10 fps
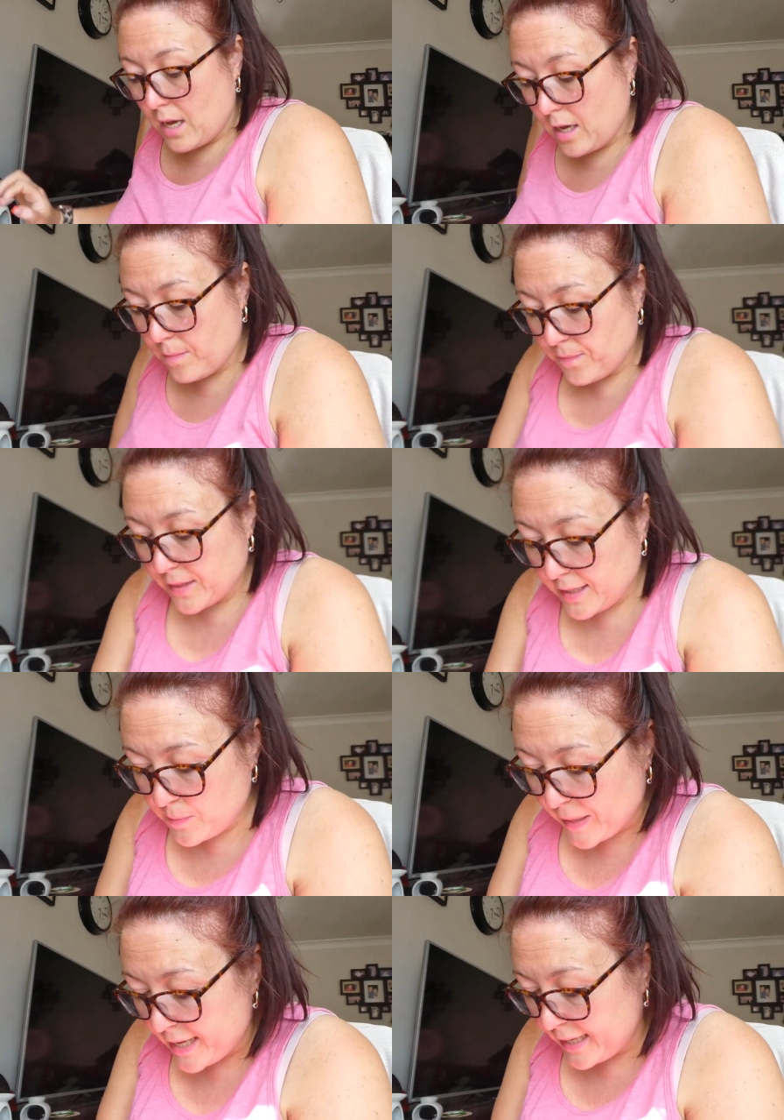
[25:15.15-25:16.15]
Um,
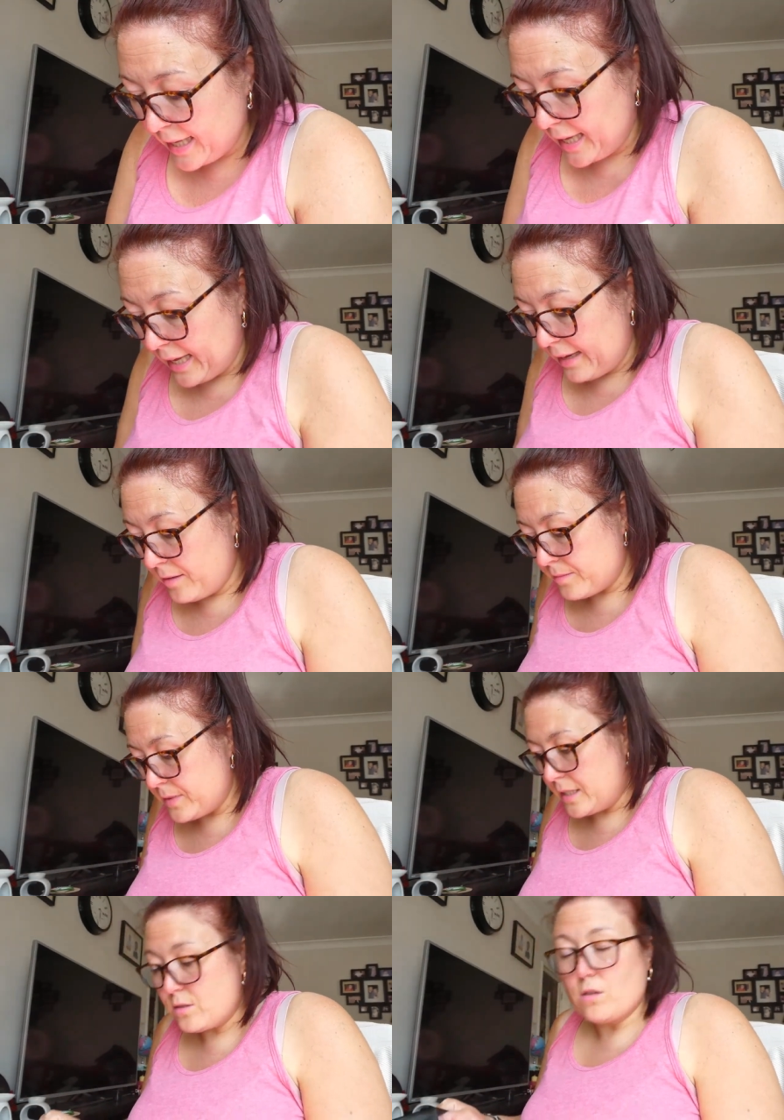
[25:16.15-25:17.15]
this bag here,
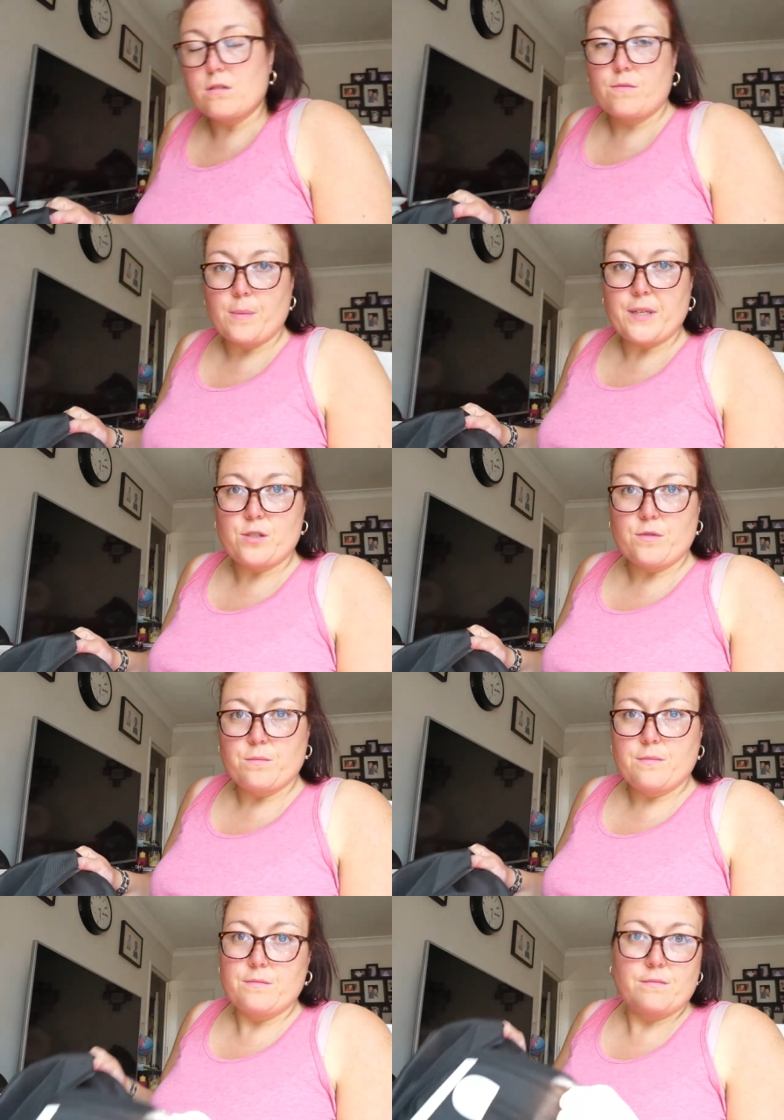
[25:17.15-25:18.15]
it's got the rubbish from